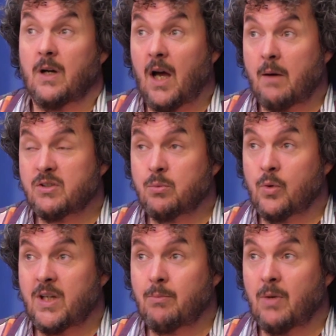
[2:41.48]
I was
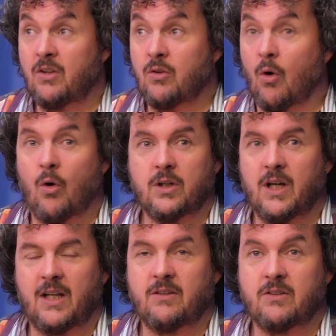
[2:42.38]
walking my dog,
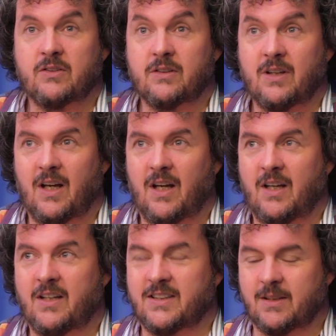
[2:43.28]
and
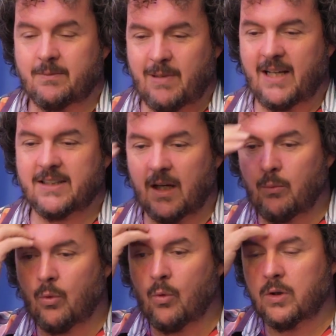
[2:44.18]
there's a place I
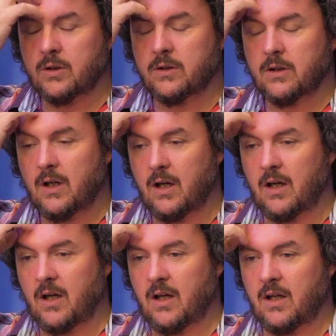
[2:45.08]
walk,
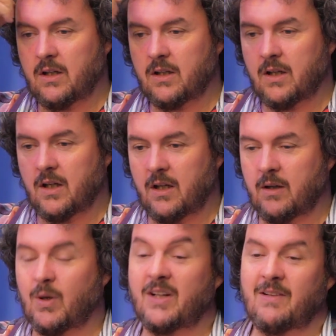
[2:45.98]

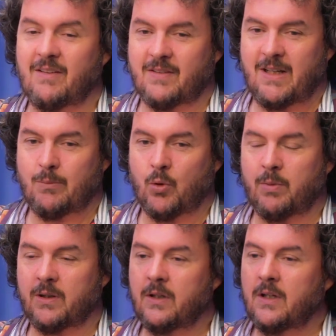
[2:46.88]
well, I don't live there anymore,
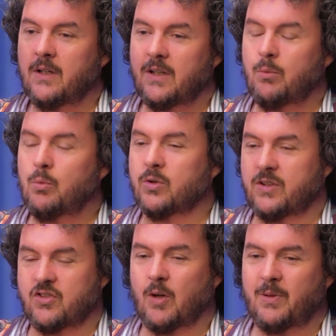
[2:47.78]
but you walk to
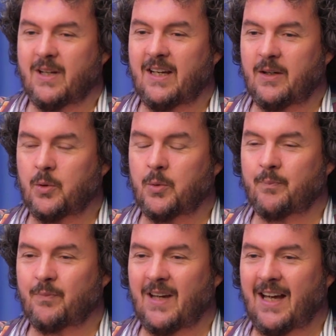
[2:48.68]
the top of the hill,
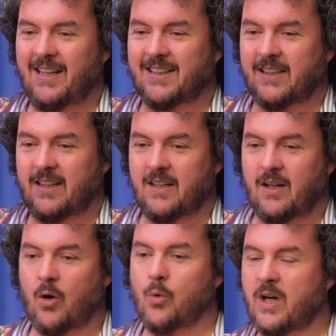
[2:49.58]
and it's an
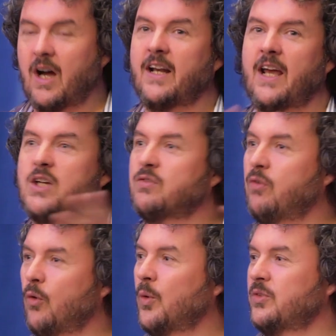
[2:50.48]
old Iron Age
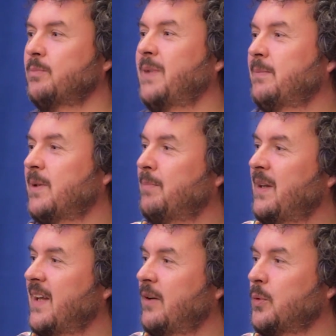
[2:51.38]
fort, and people have
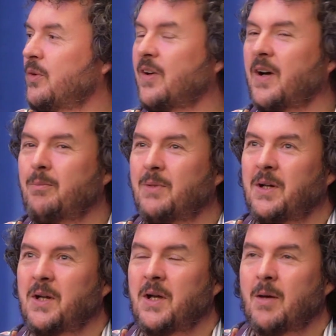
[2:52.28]
been there all the time.
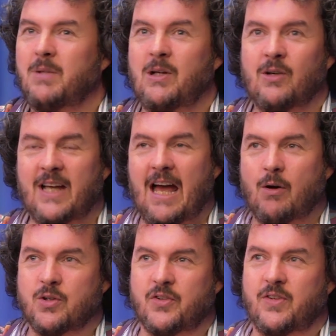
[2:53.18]
But you look out
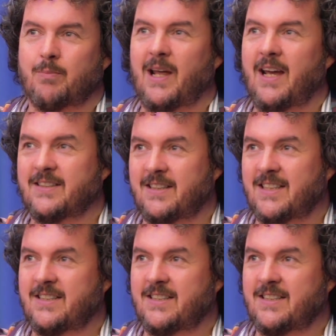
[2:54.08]
across the plains, and there's